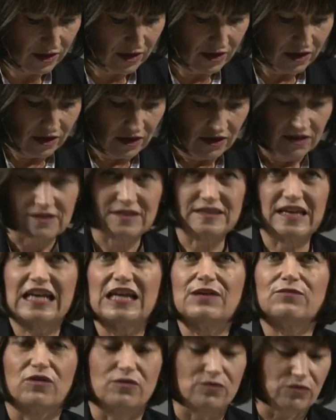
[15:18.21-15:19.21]
The
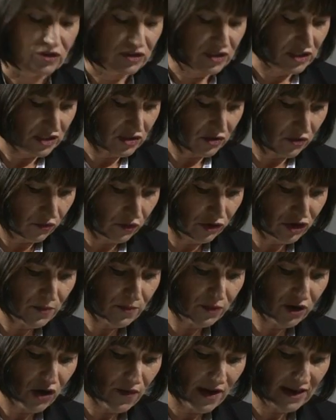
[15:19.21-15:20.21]
second one was, when you
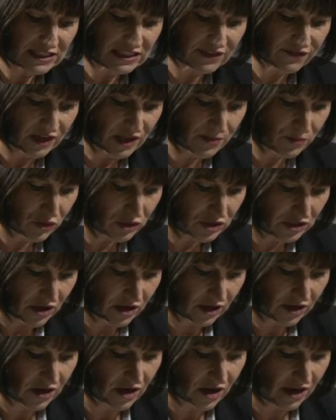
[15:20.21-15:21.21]
proactively put
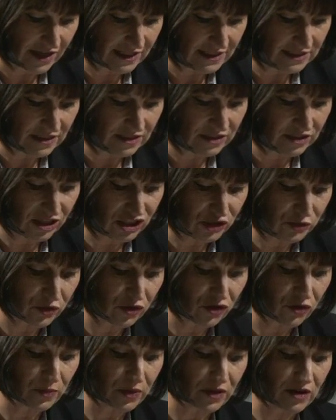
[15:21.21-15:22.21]
our client in touch with
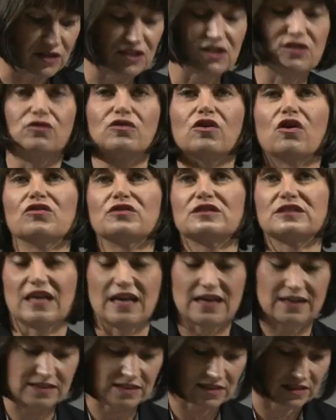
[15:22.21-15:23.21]
your personal
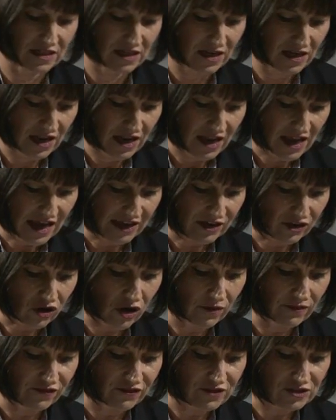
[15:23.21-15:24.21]
contacts at a
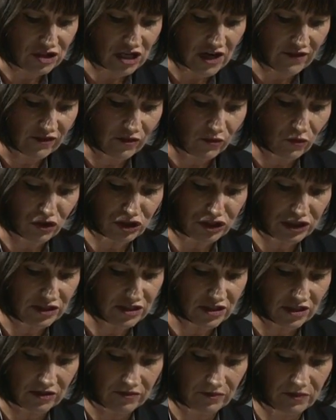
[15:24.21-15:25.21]
conference over in
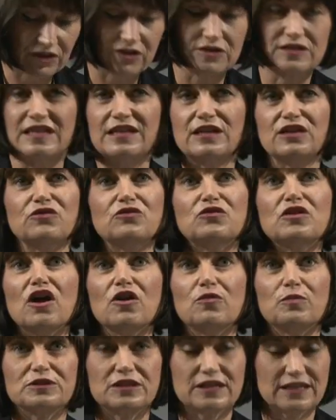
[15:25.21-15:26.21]
Washington because he knew
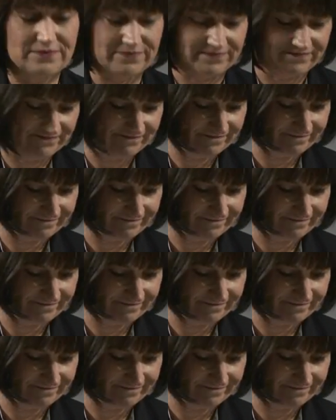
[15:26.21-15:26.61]
nobody.